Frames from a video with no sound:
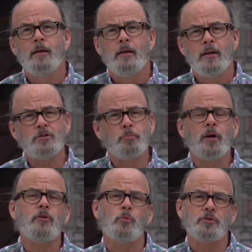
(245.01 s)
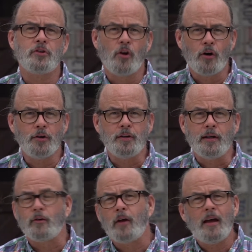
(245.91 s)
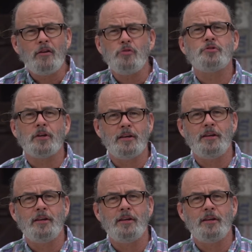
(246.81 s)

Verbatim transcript: His brother was an art dealer. How do you say